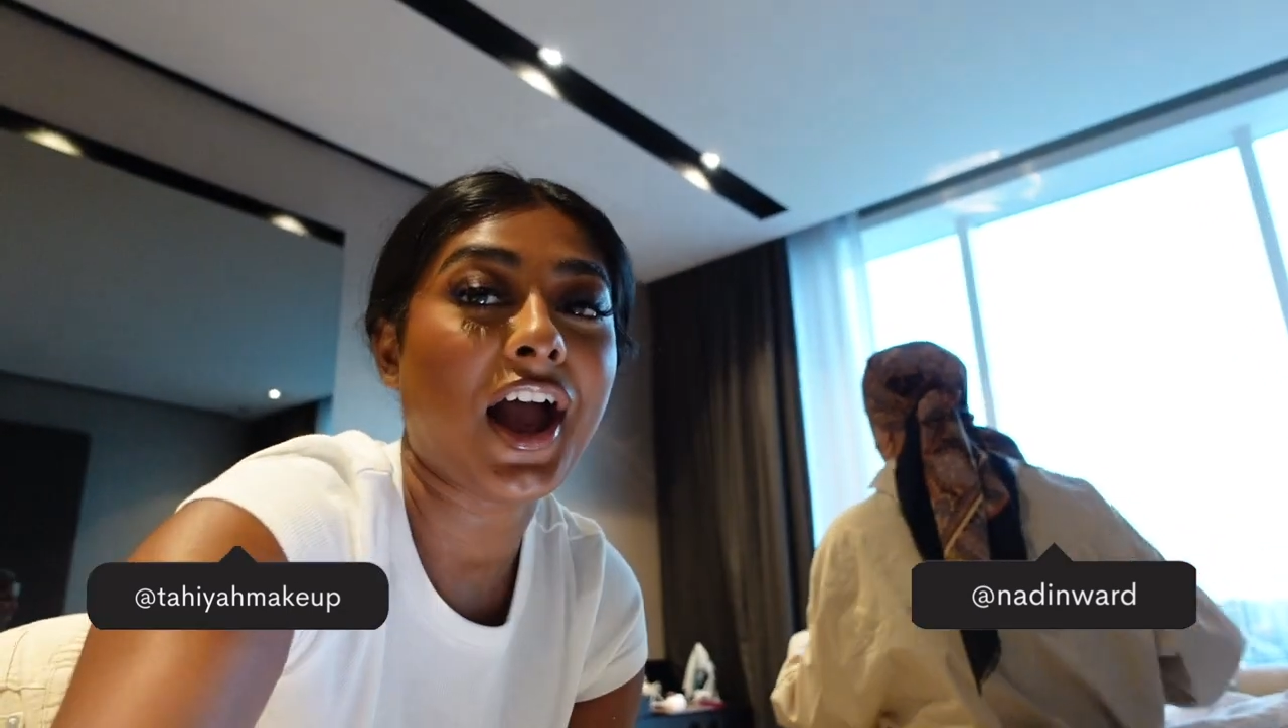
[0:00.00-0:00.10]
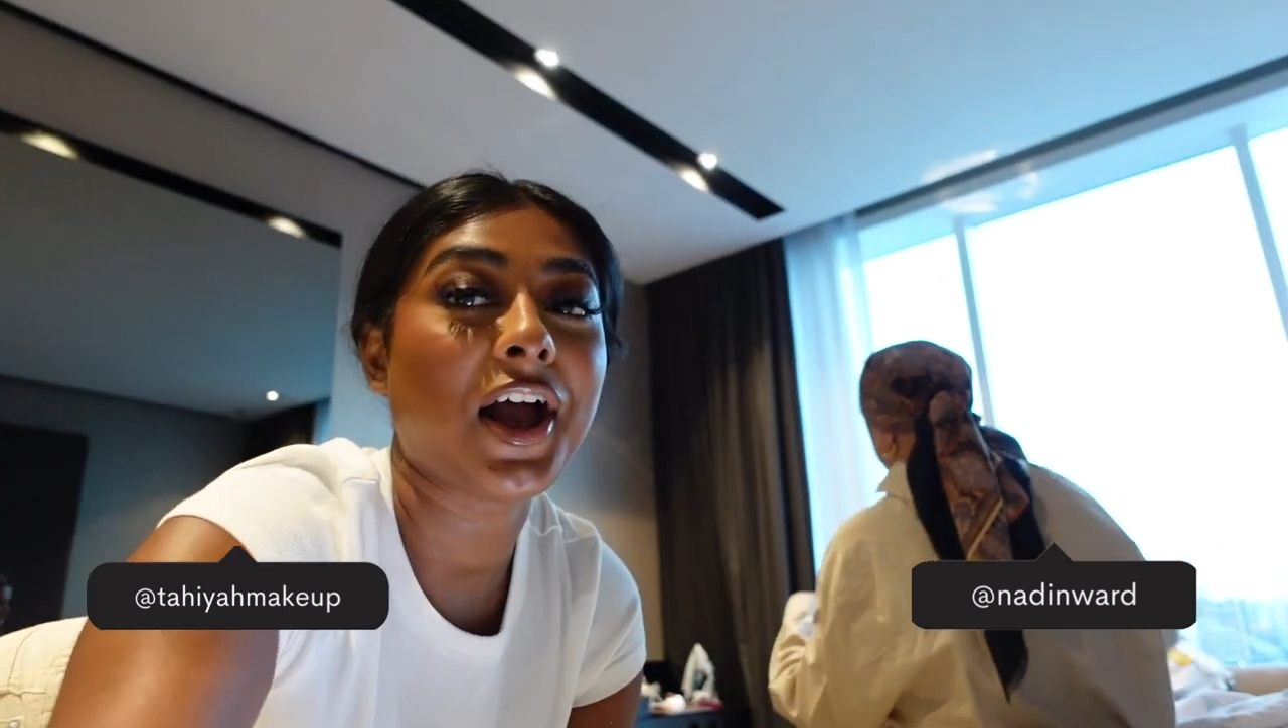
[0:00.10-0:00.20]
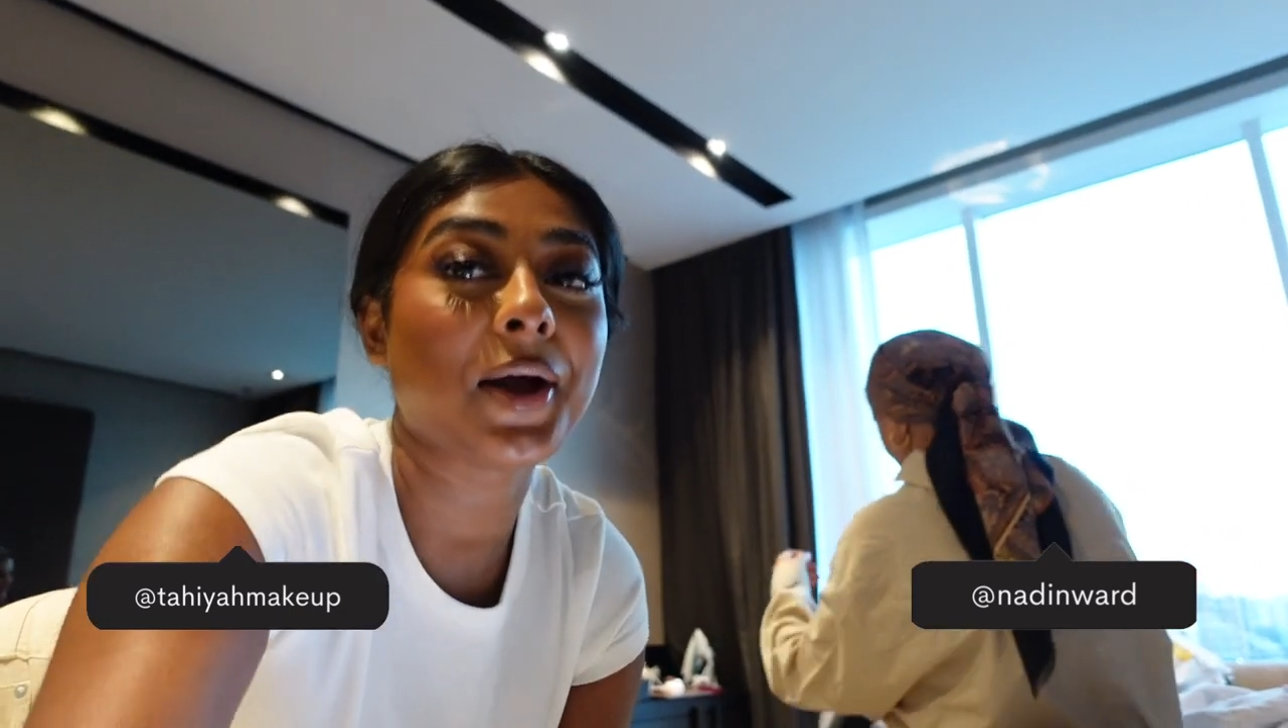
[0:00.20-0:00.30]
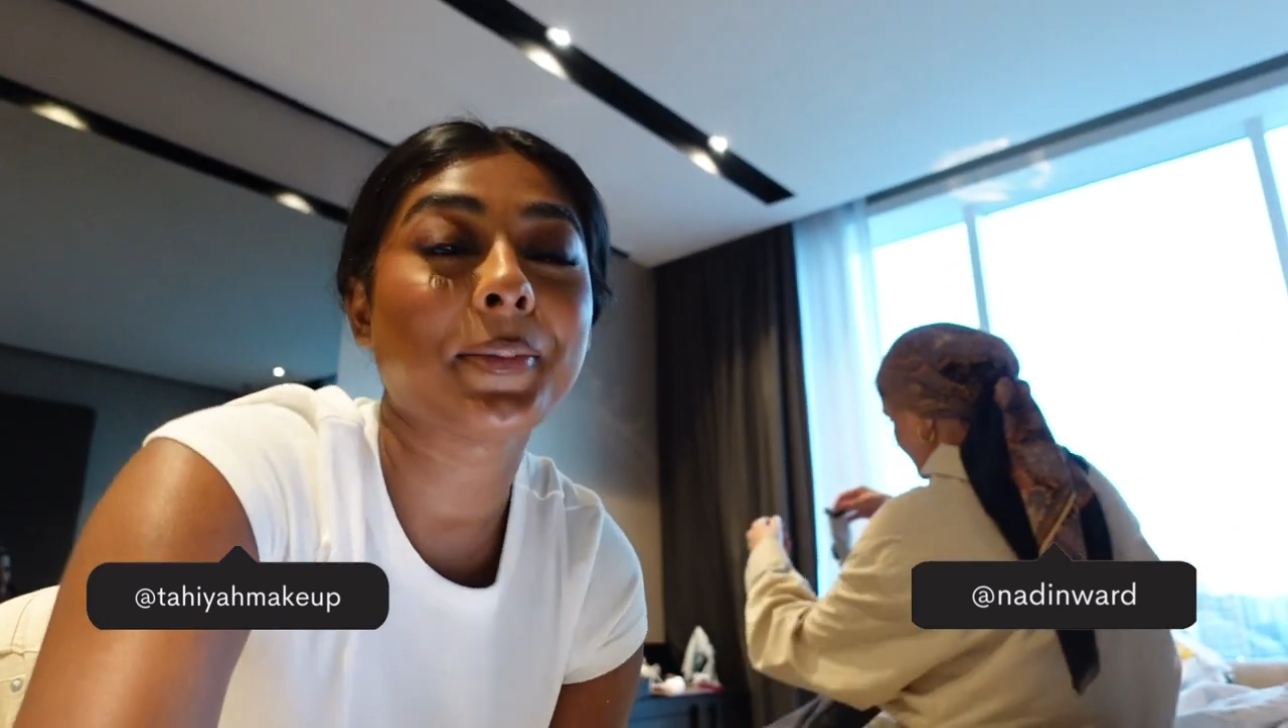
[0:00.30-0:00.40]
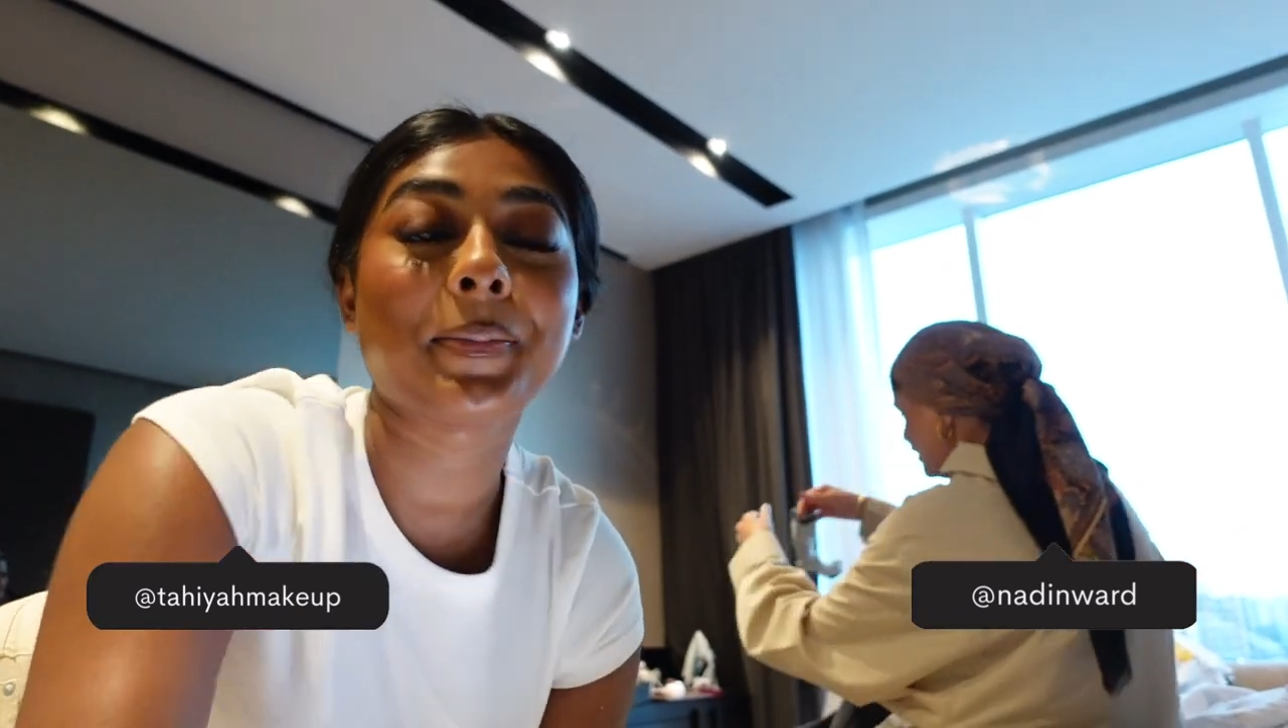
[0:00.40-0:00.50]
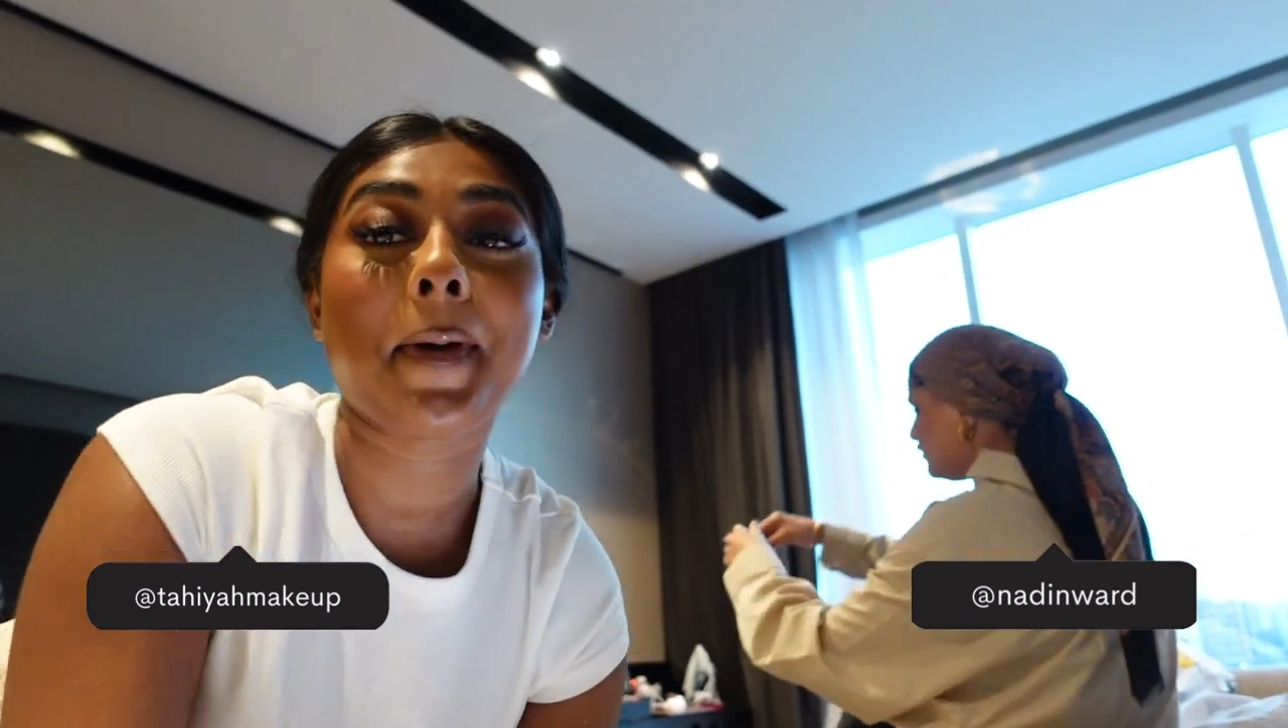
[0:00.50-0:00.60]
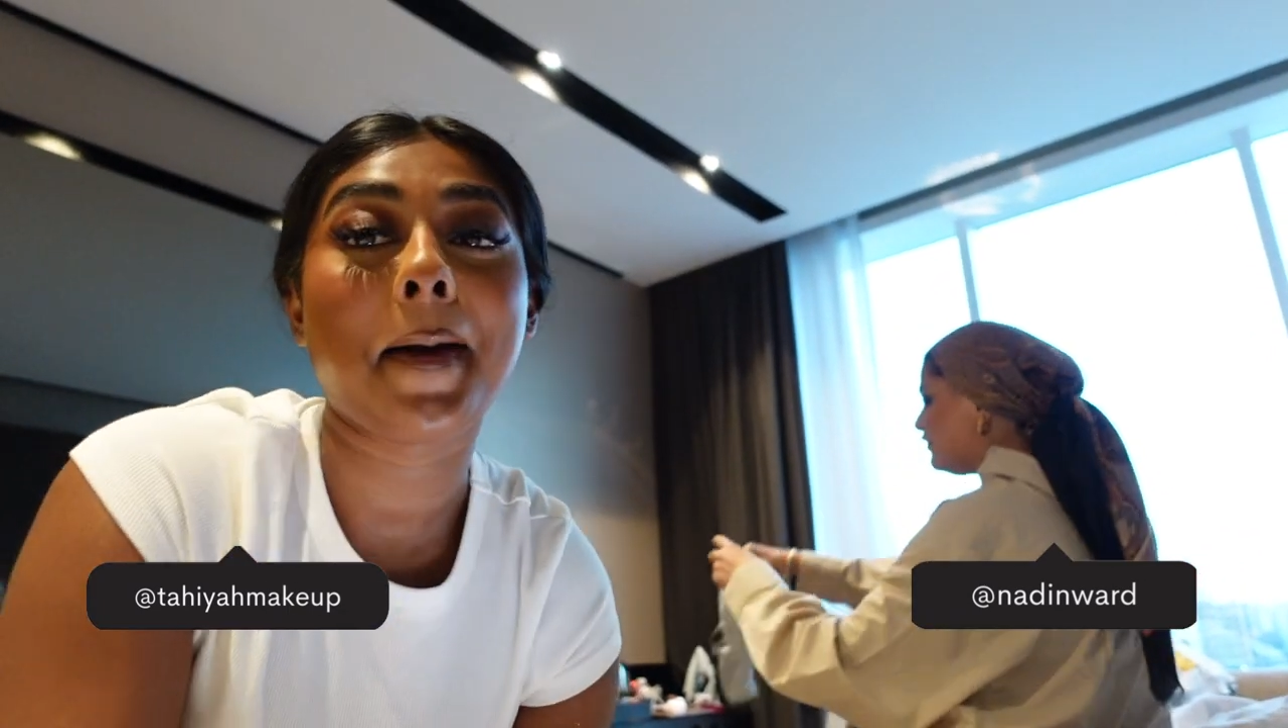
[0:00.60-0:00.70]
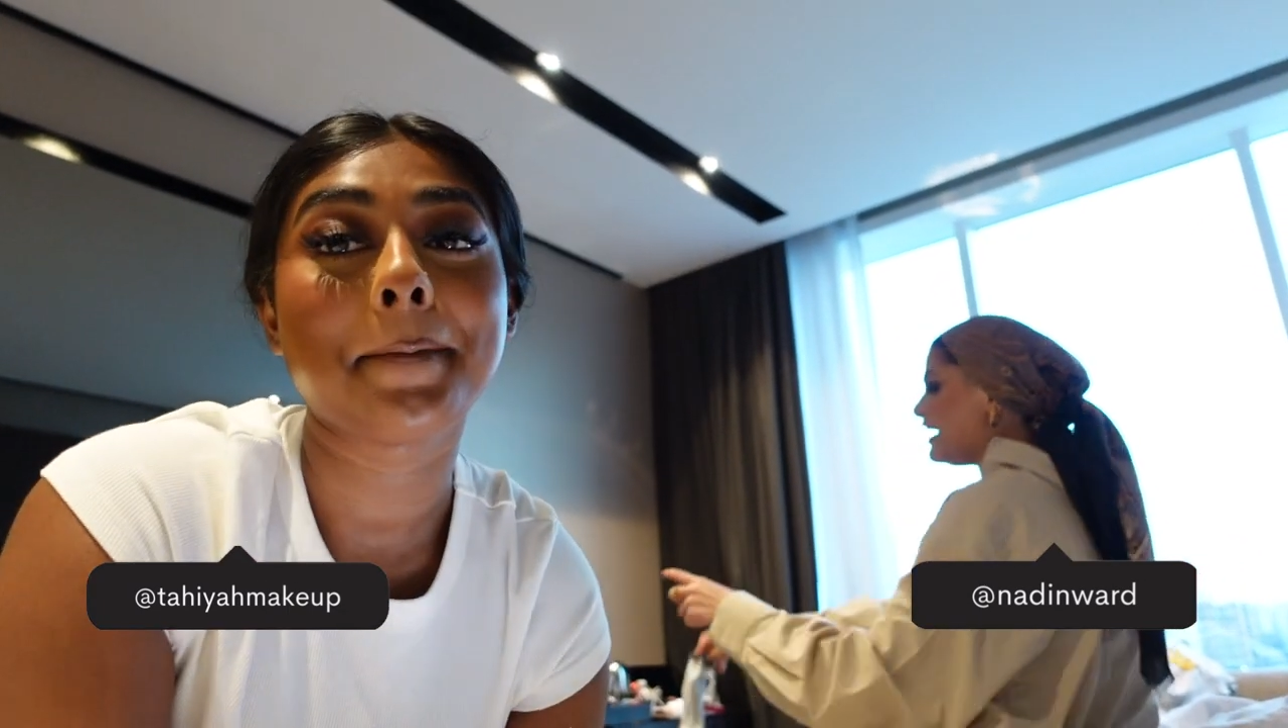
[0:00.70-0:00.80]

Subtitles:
If